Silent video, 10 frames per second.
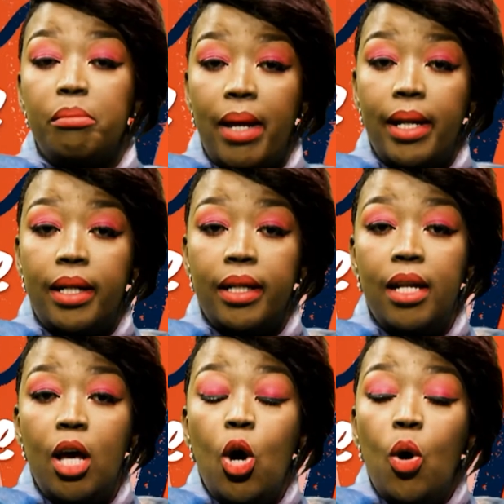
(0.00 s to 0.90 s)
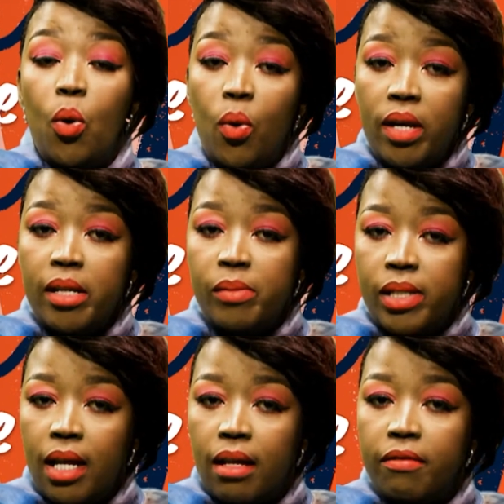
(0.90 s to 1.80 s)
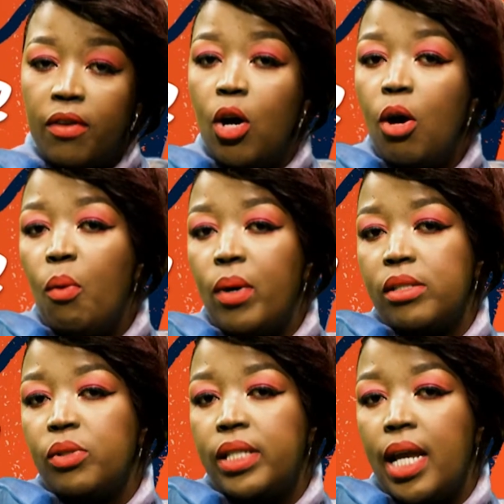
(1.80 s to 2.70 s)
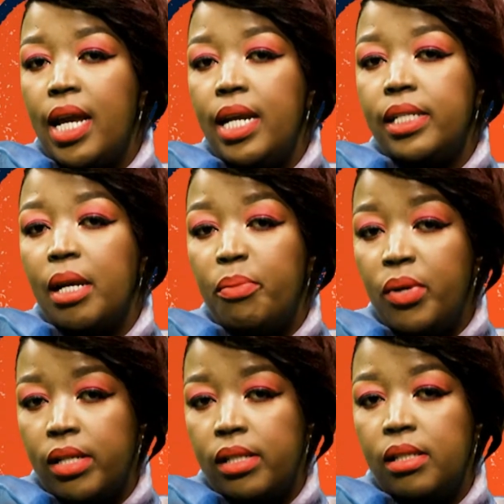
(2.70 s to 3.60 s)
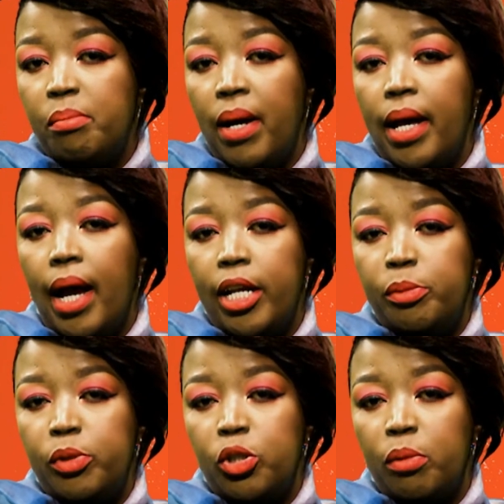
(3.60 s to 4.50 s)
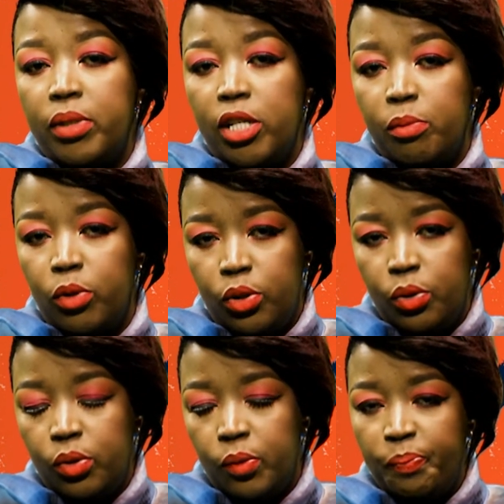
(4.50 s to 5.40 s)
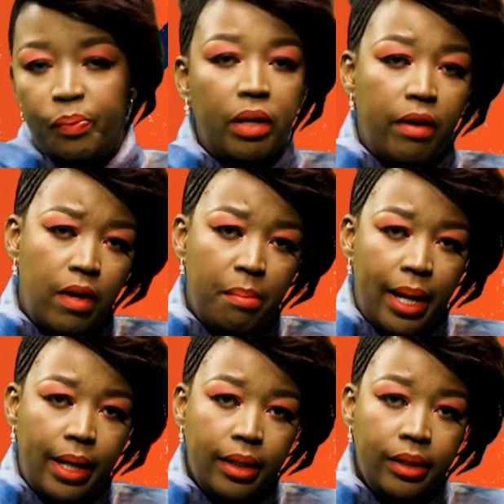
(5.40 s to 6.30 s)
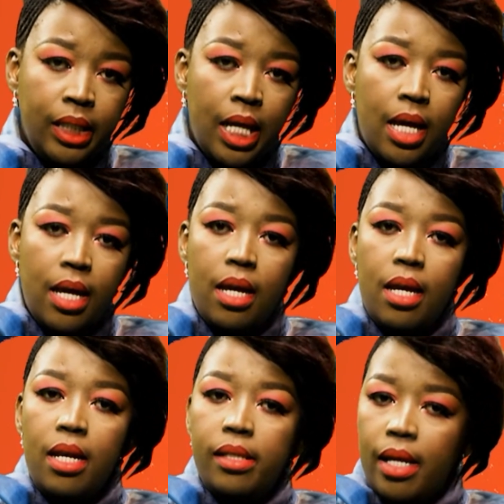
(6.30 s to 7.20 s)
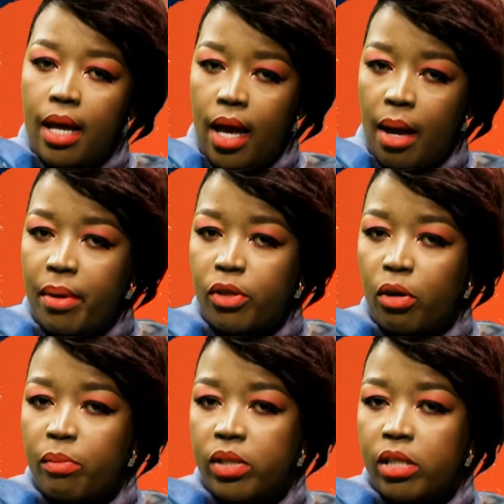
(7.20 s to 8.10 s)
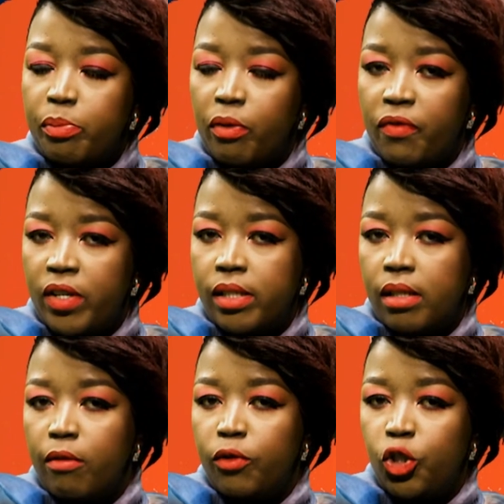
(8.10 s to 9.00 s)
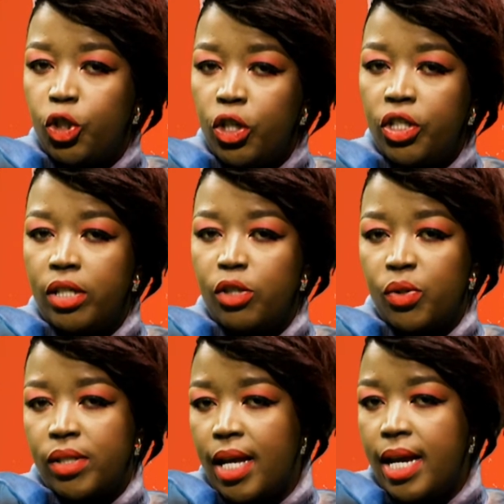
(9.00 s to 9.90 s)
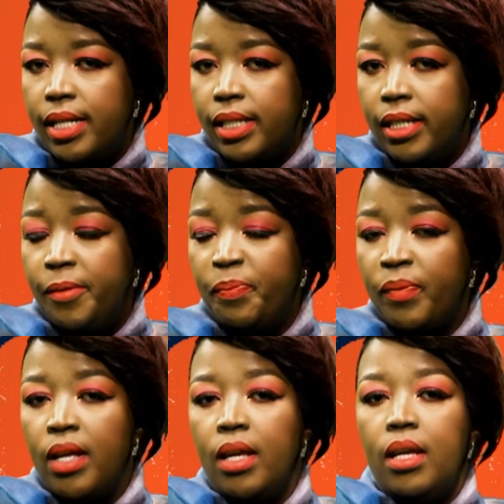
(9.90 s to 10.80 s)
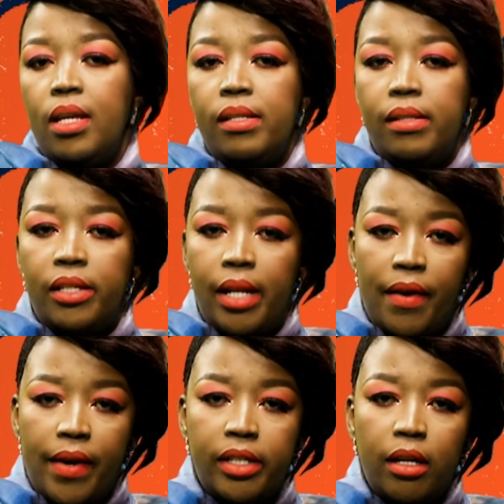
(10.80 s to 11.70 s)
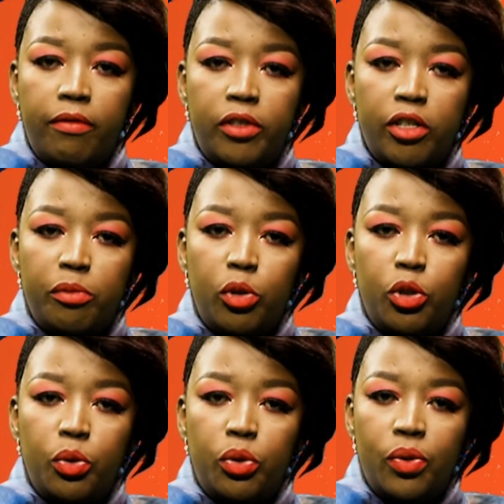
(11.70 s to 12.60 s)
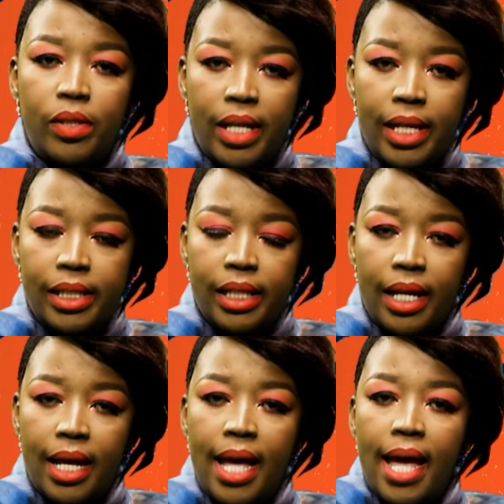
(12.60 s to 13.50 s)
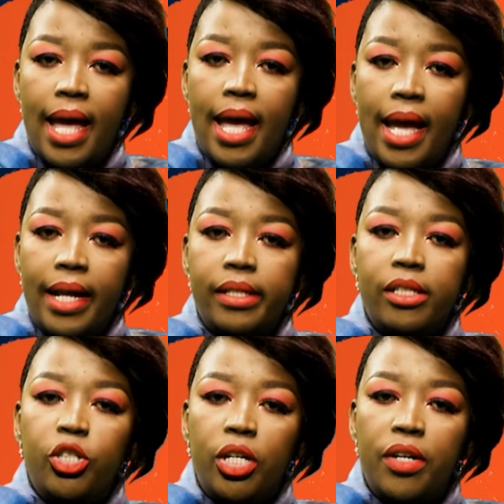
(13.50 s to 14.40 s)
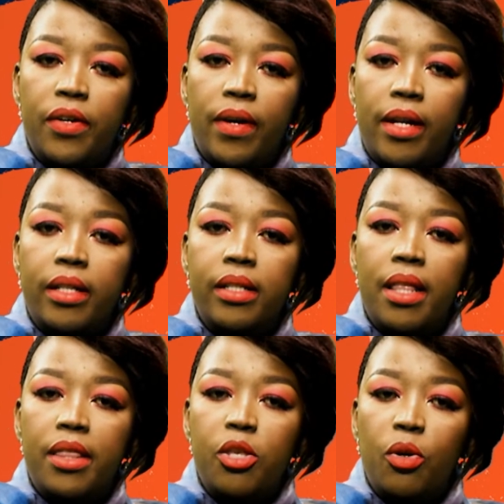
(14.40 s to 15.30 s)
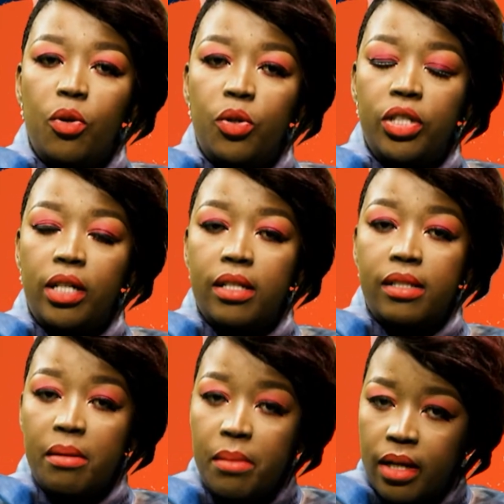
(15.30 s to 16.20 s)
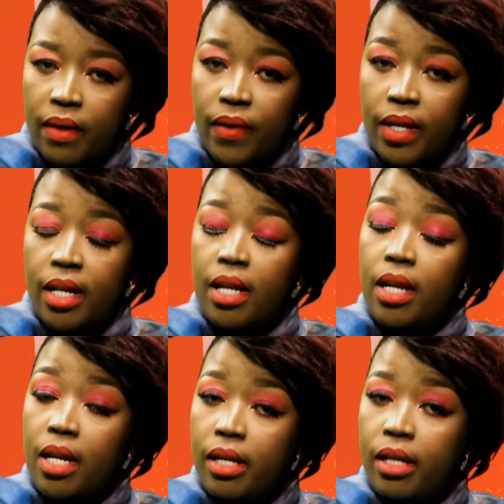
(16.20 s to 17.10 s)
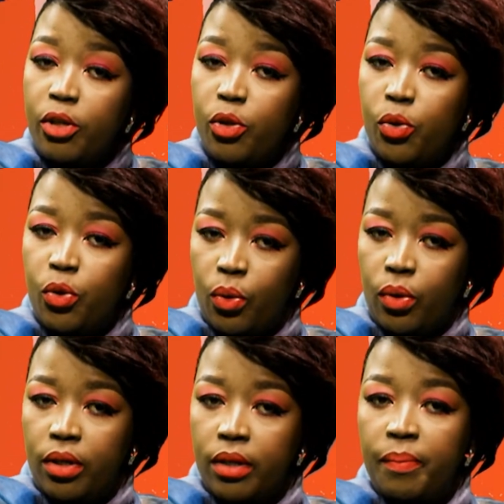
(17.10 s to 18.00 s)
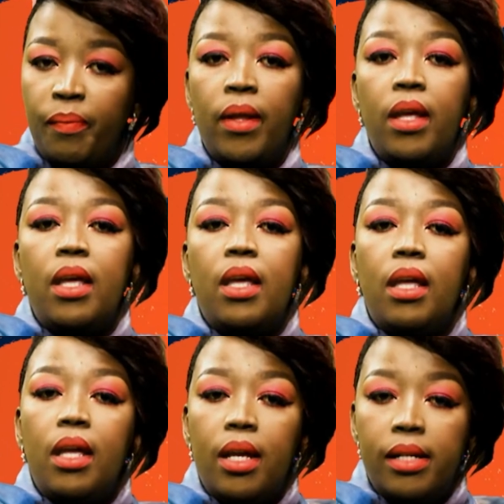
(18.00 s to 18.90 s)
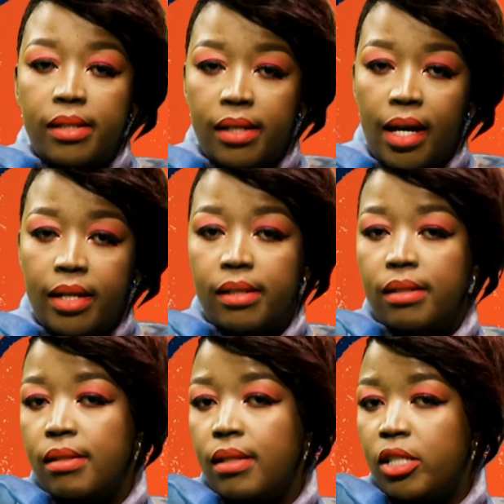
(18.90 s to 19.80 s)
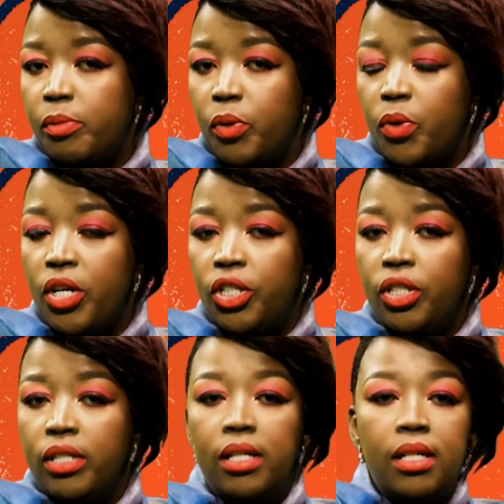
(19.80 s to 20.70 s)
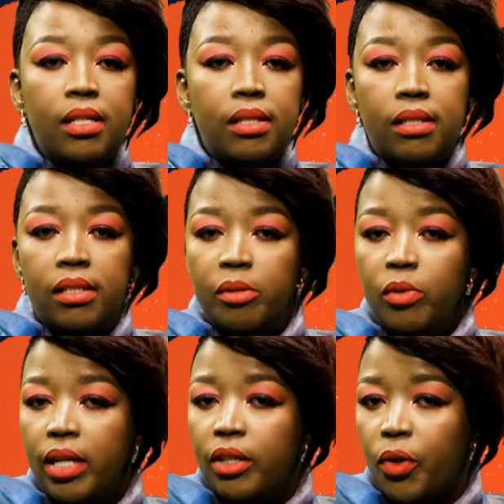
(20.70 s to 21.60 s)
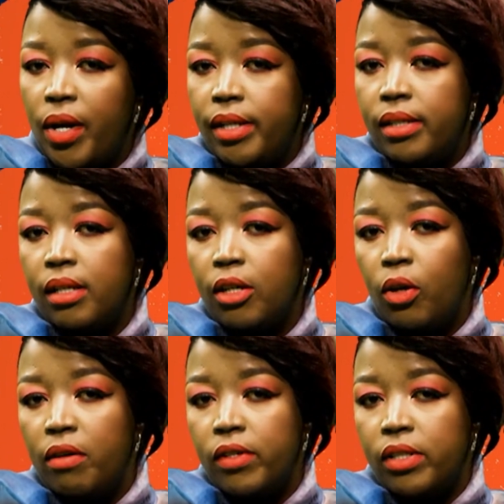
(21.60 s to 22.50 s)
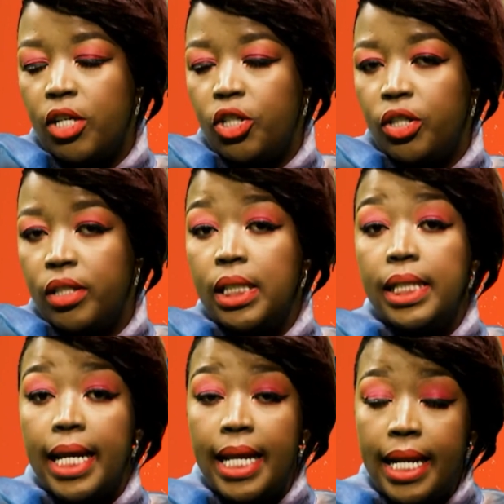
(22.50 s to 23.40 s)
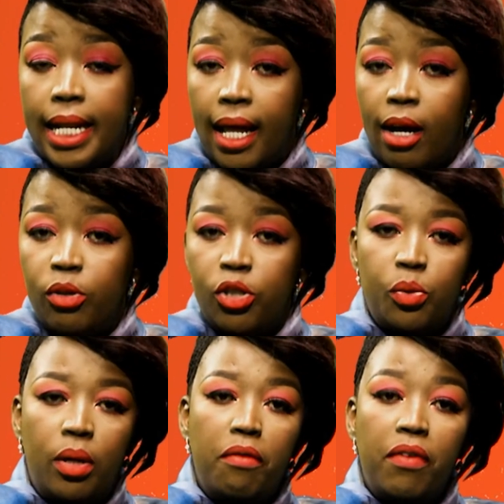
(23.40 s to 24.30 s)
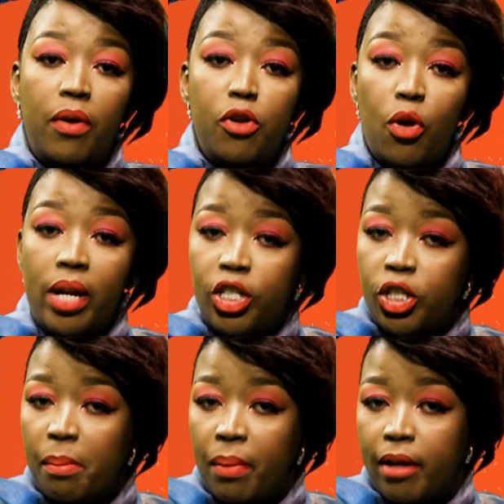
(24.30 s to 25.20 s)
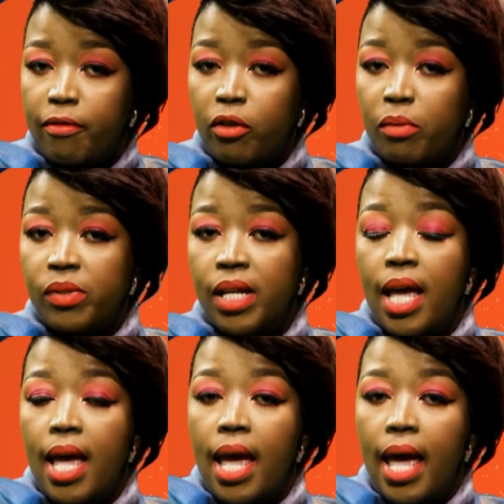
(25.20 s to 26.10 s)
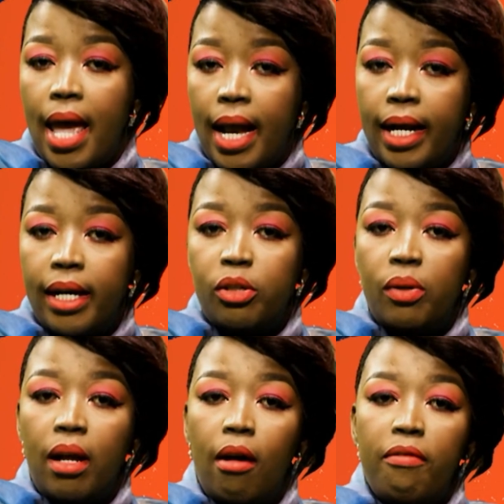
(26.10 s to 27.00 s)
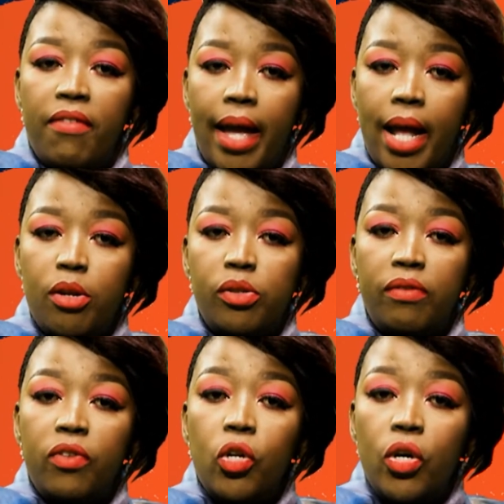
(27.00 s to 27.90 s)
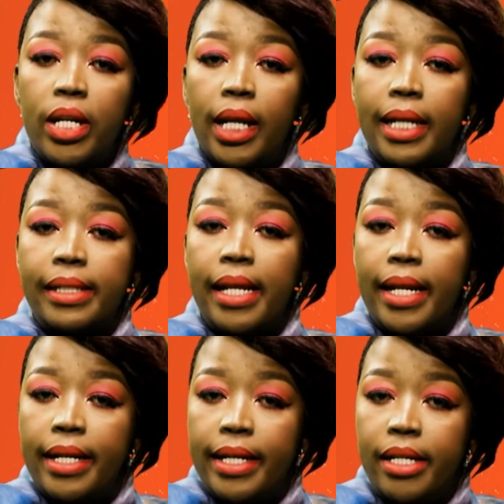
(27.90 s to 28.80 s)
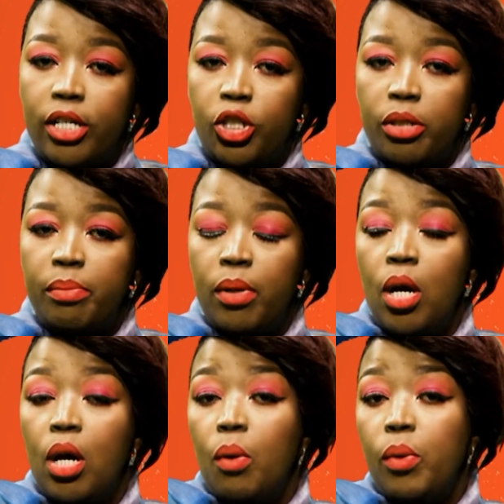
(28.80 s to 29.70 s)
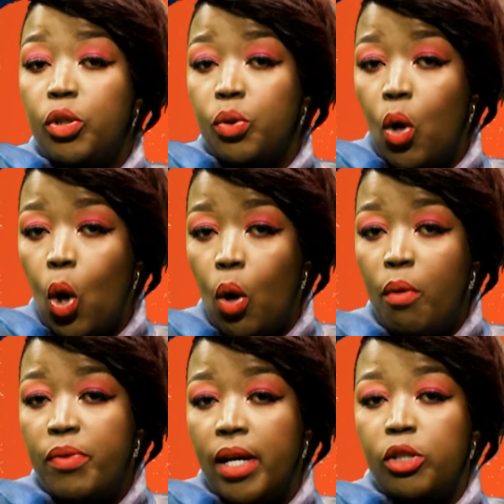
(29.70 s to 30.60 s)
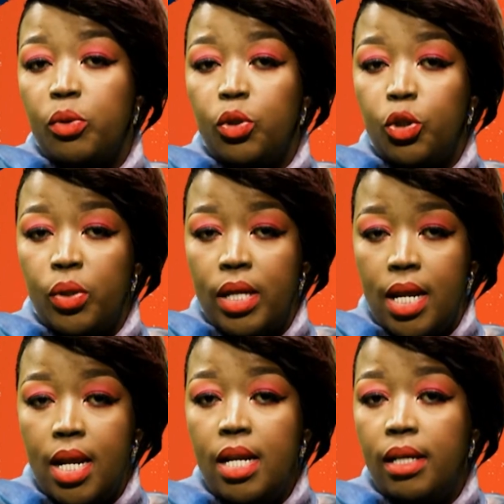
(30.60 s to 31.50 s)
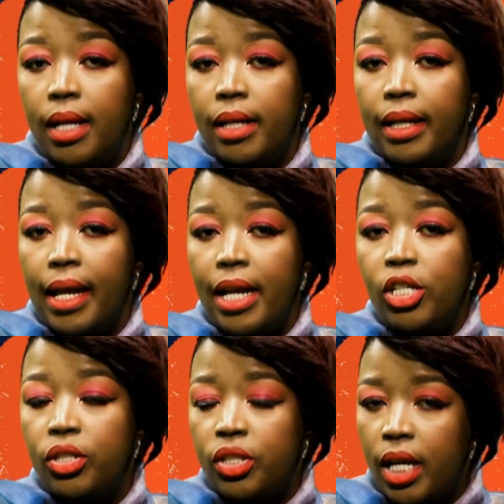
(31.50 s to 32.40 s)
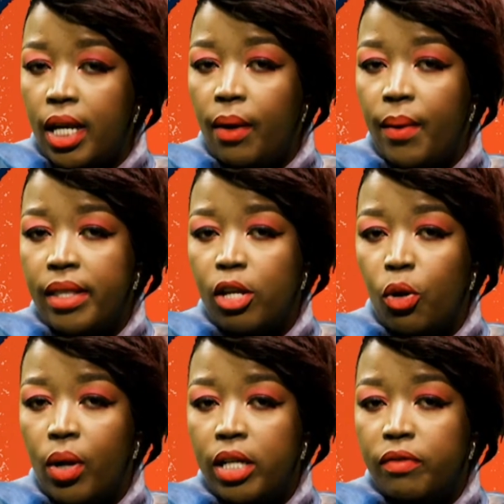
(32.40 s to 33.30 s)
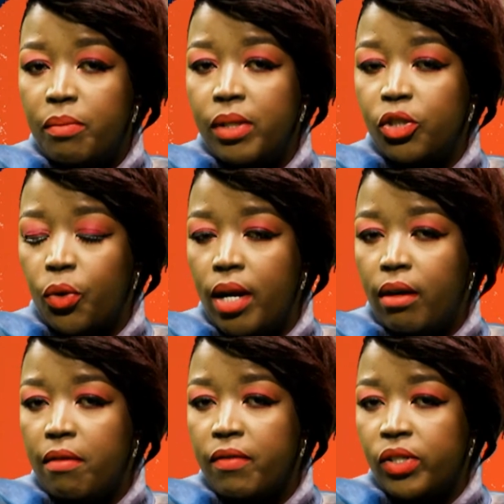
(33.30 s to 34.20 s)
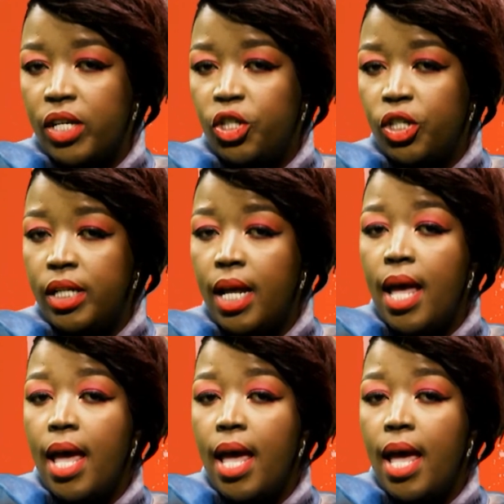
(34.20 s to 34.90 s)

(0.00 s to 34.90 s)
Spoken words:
Battle, who himself was ordained a priest by Archbishop Desmond Tutu. Rev Battle is a Herbert Thompson's Professor of Church and Society. He is the director of Desmond Tutu Center at General Theological Seminary in New York. Insights, inspiration, stimulate great conversation. The E-Lounge is one of our knowledge share platforms anchored on our values of learning and leadership. We do hope that you'll tune in, engage, take away the knowledge from this great conversation,